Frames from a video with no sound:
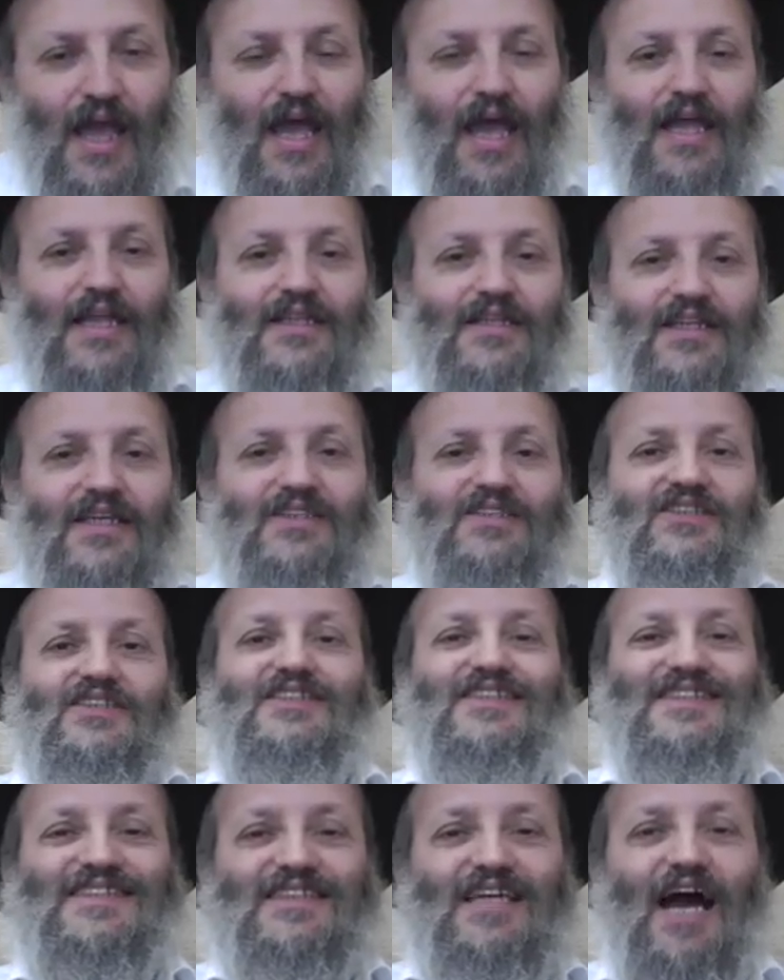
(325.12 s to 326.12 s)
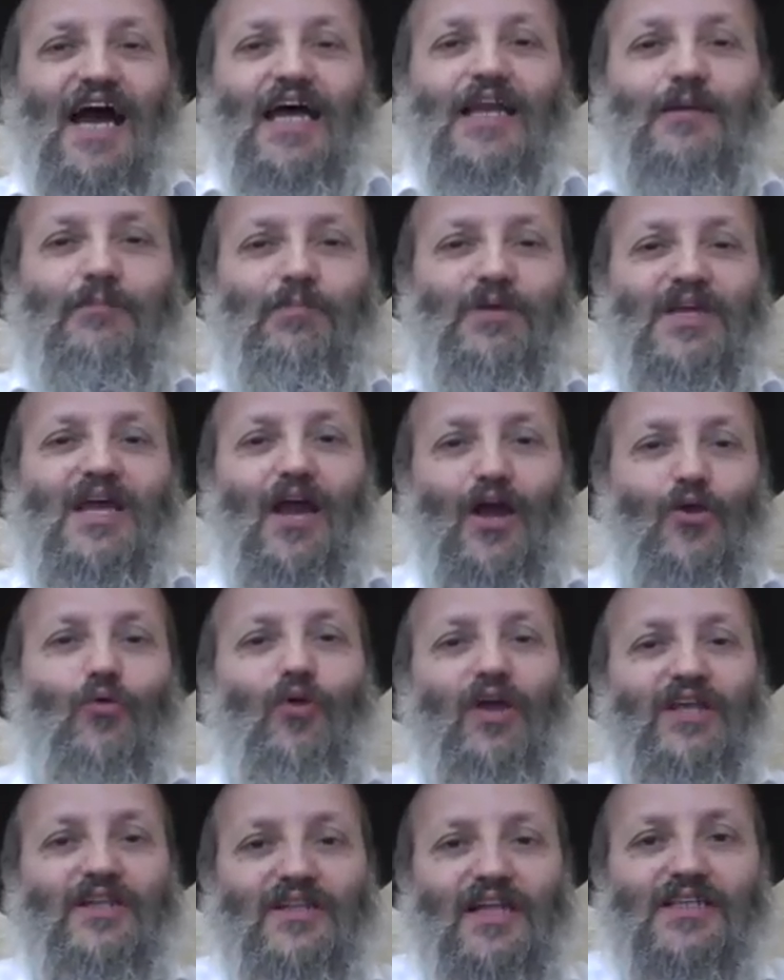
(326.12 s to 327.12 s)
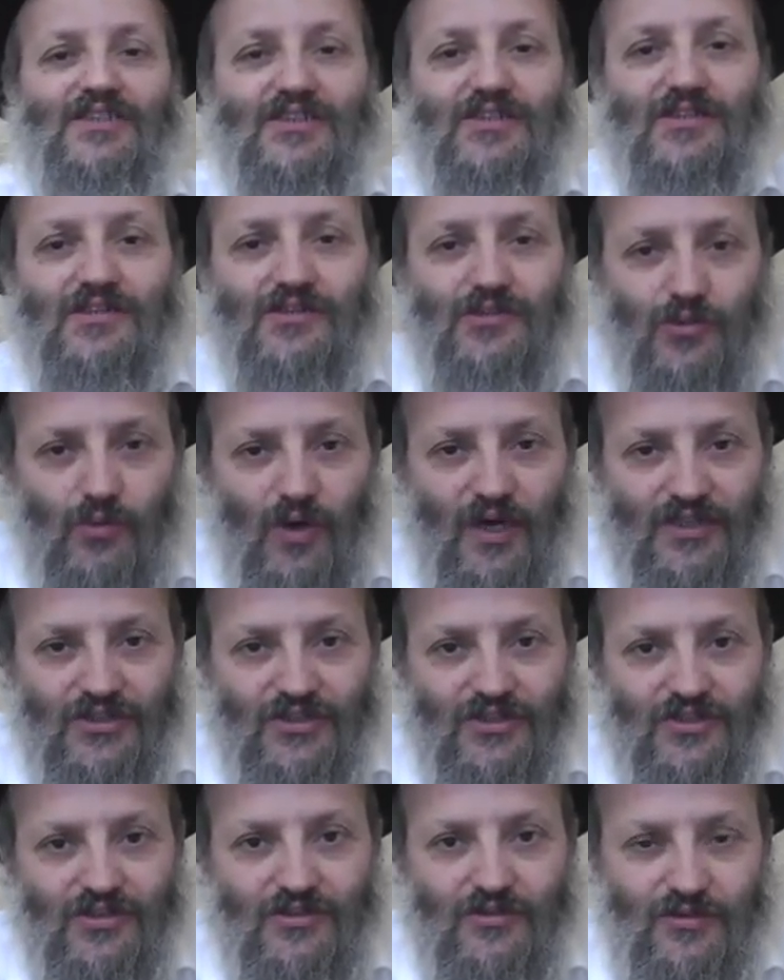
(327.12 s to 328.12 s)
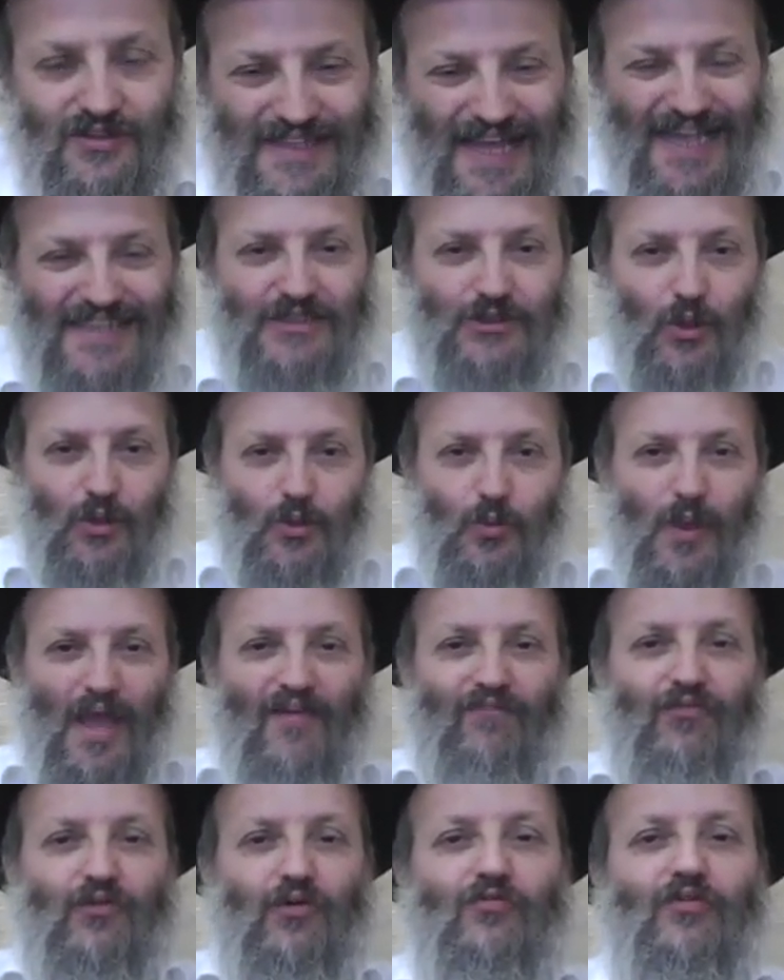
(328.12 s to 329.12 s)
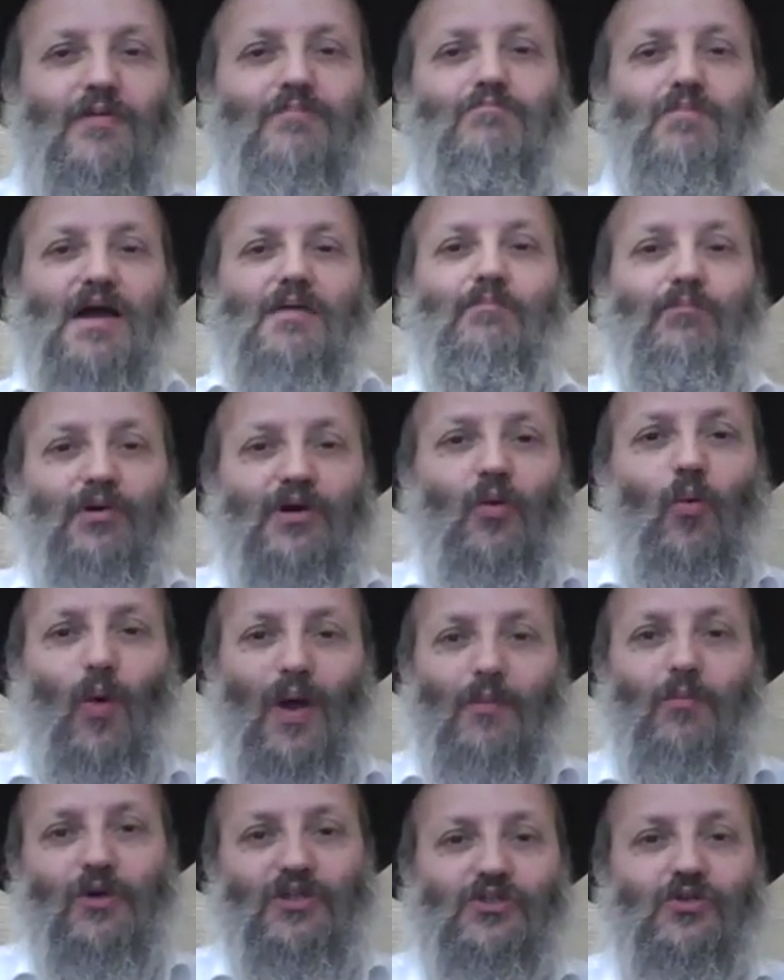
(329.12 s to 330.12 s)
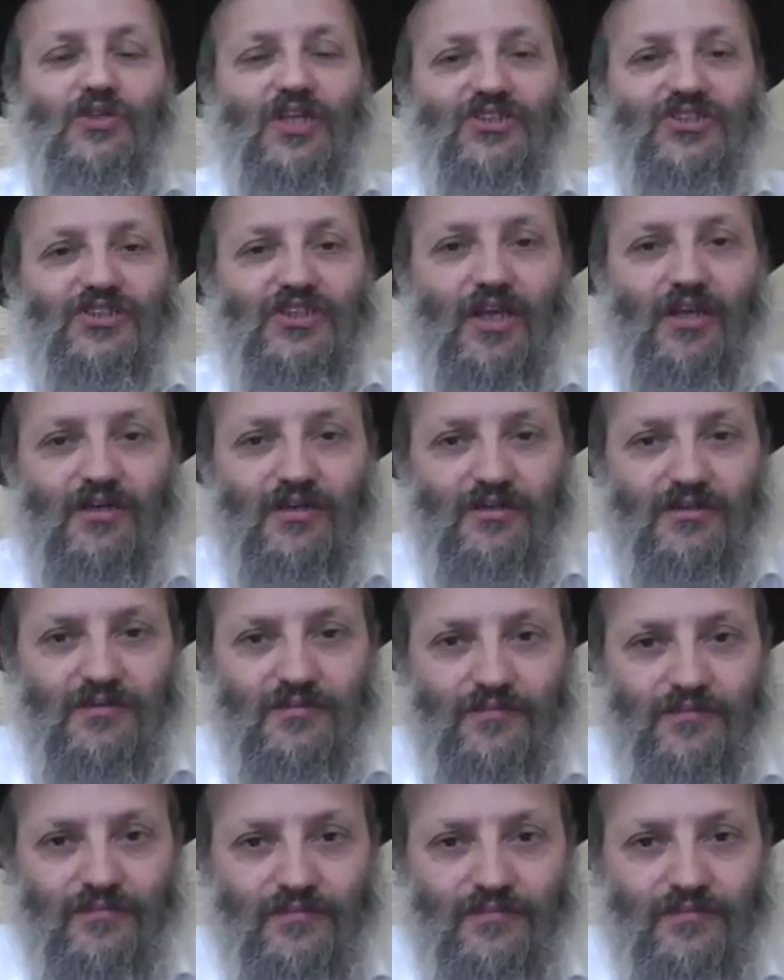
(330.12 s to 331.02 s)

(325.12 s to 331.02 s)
And this has got to be a great lesson to us, and that's what we have to remember when we do the Seder.